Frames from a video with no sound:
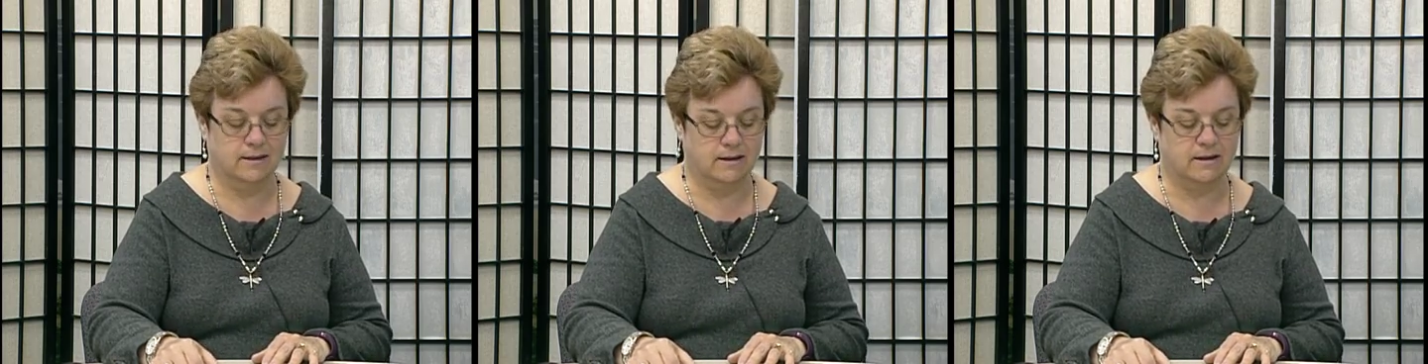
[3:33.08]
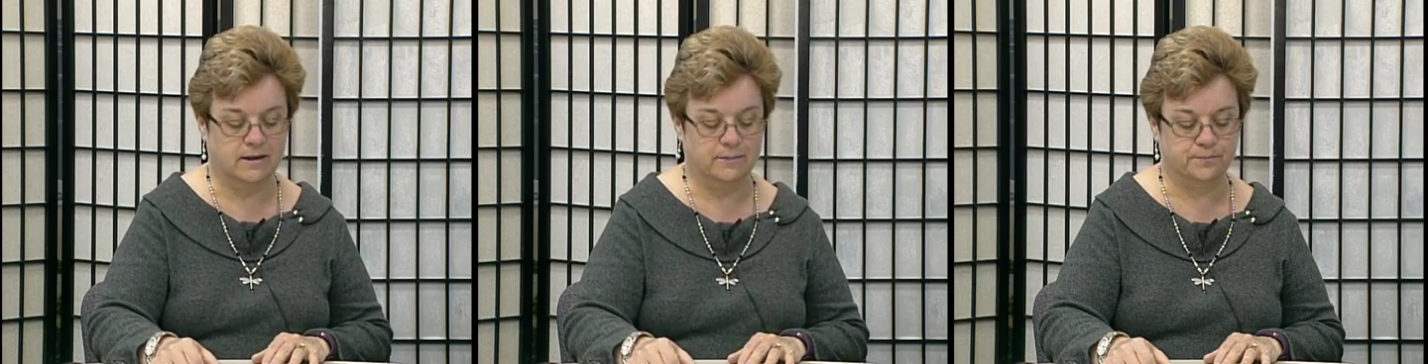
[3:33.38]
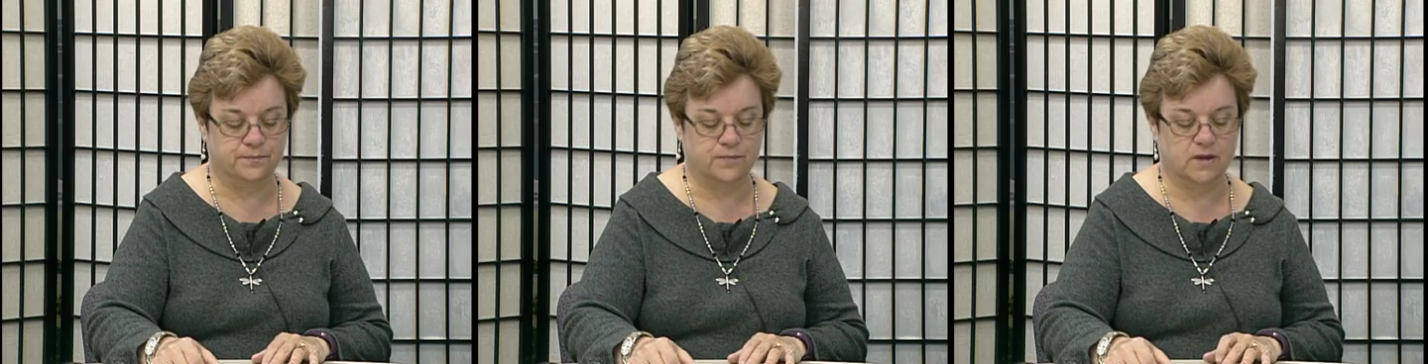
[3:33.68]

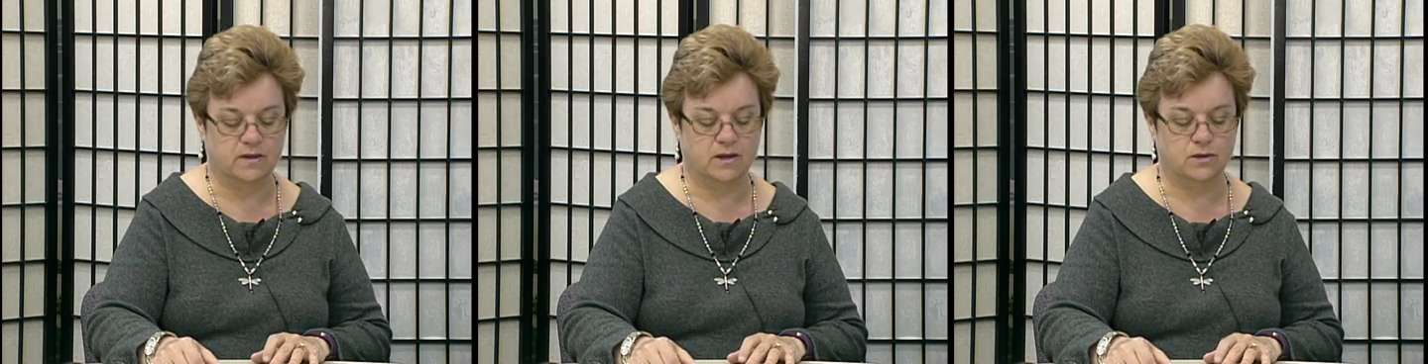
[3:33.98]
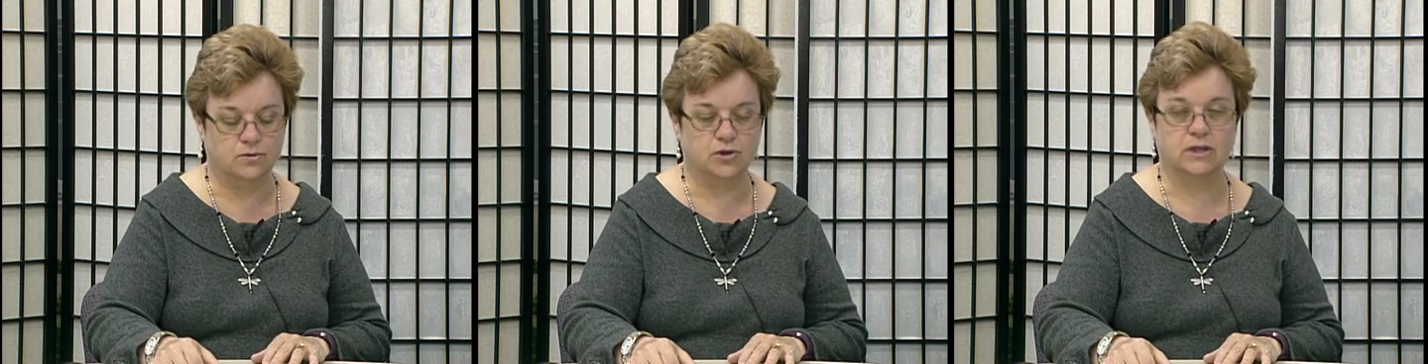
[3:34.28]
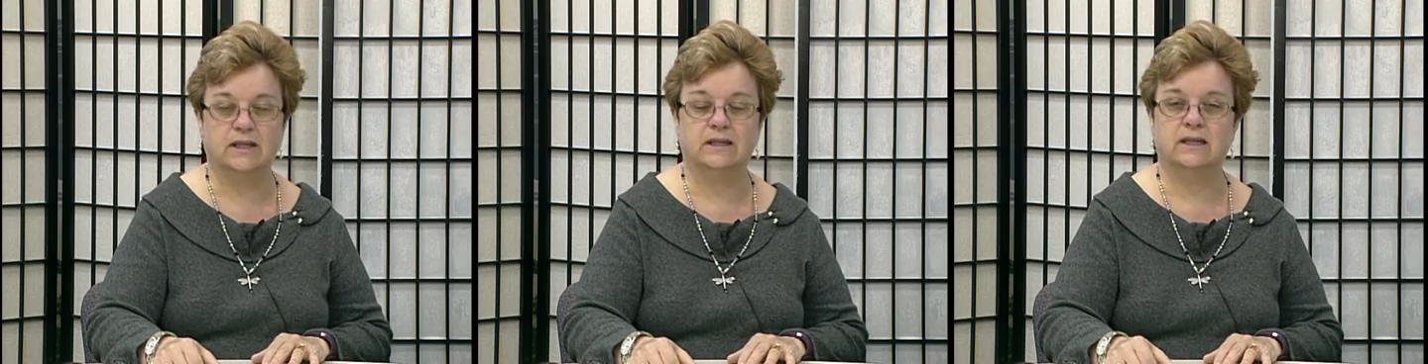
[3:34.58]
They
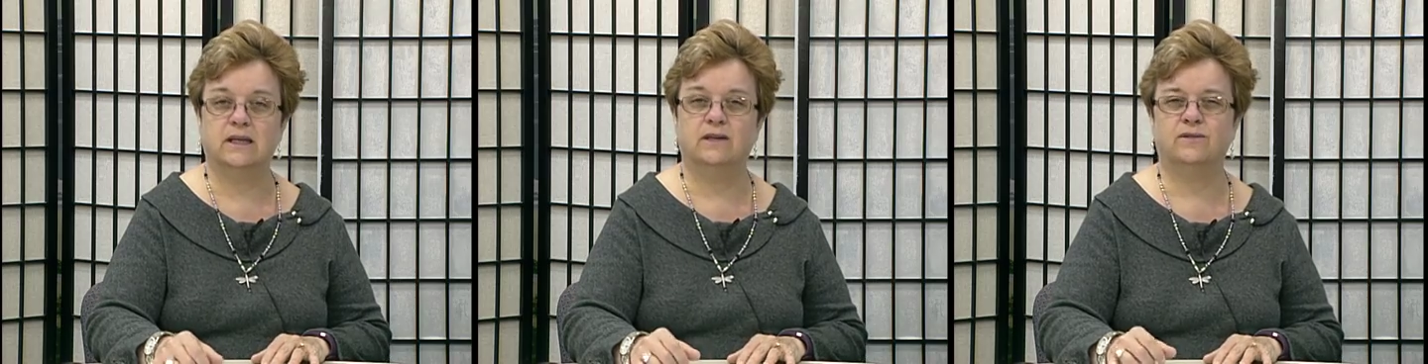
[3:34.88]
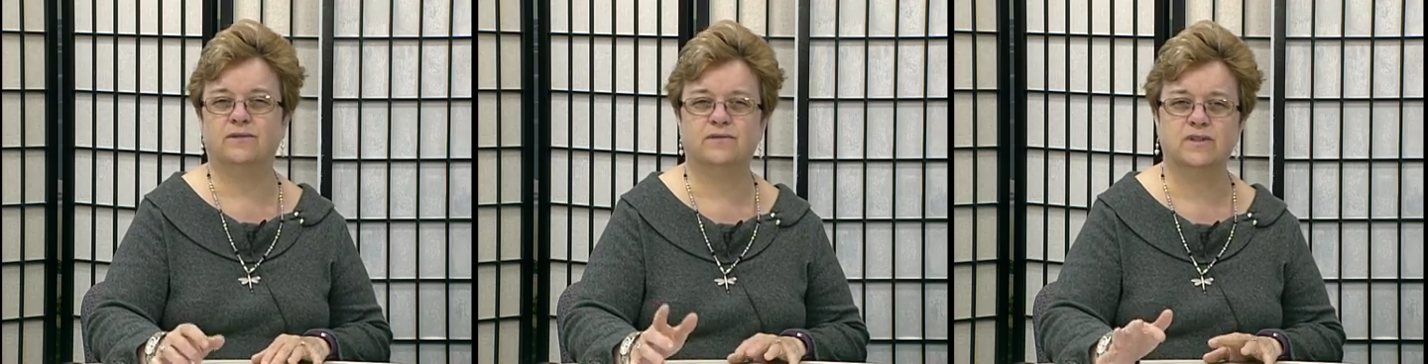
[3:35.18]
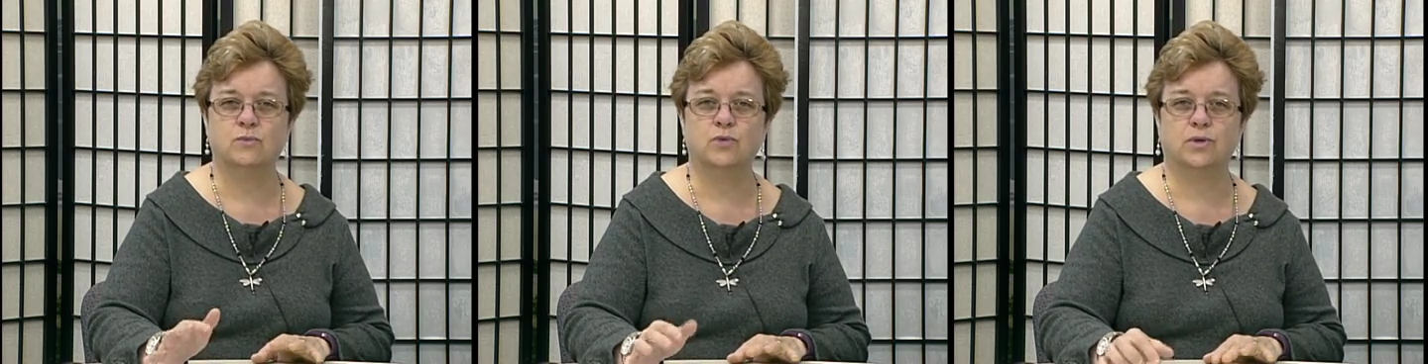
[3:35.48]
usually leave
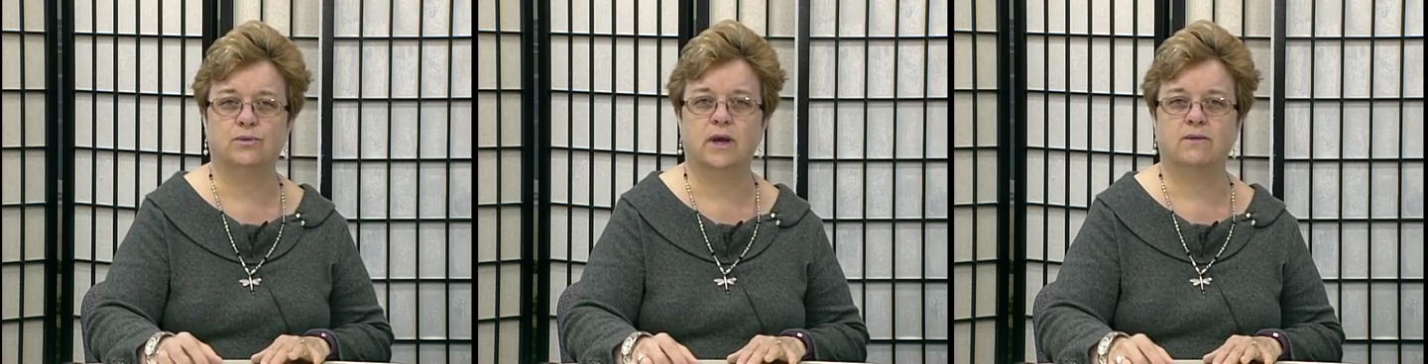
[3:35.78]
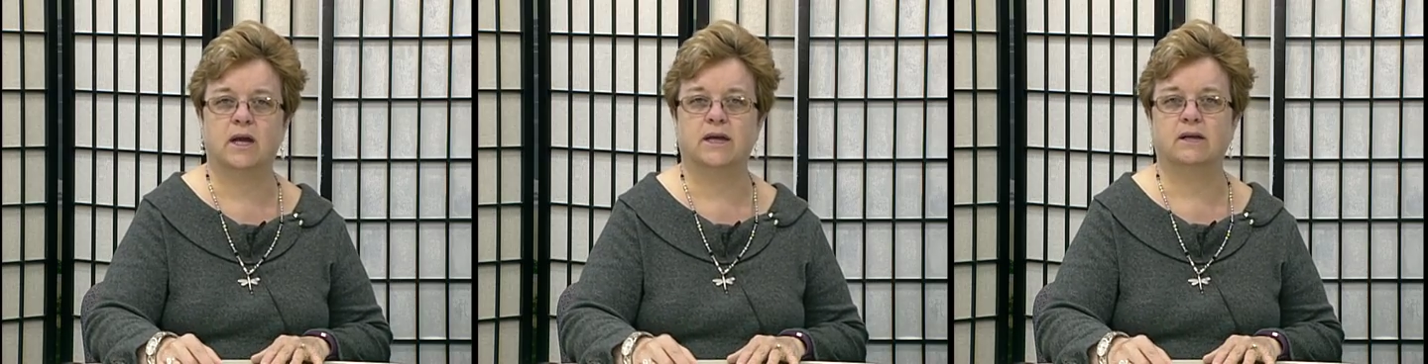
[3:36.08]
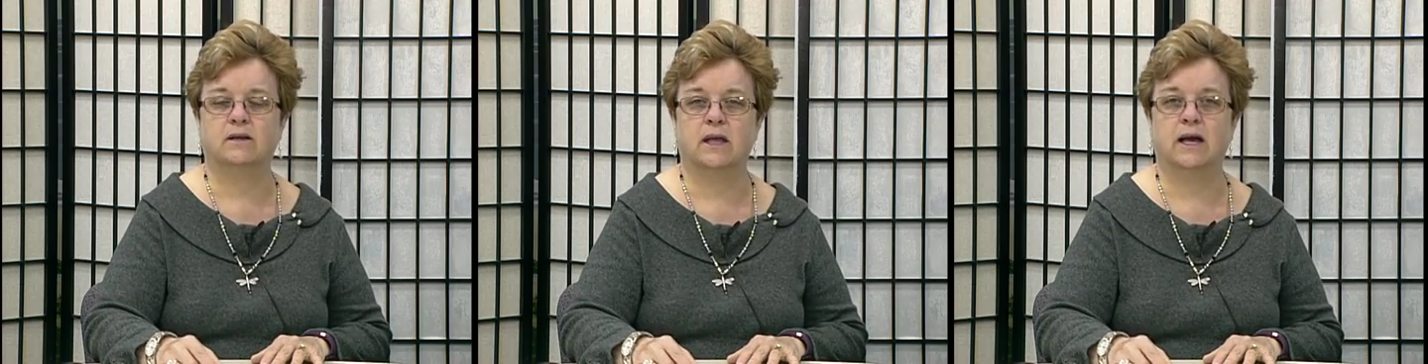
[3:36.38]
somewhere around 9
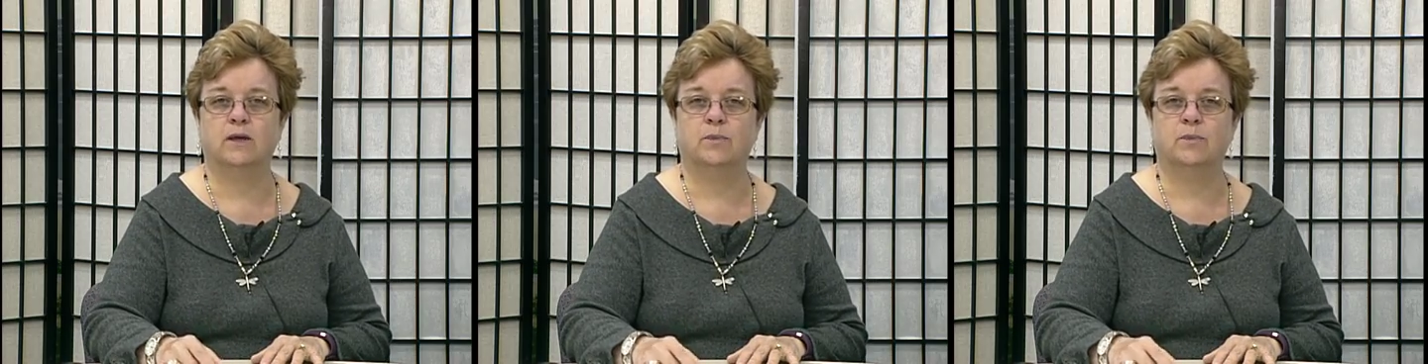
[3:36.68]
o'clock,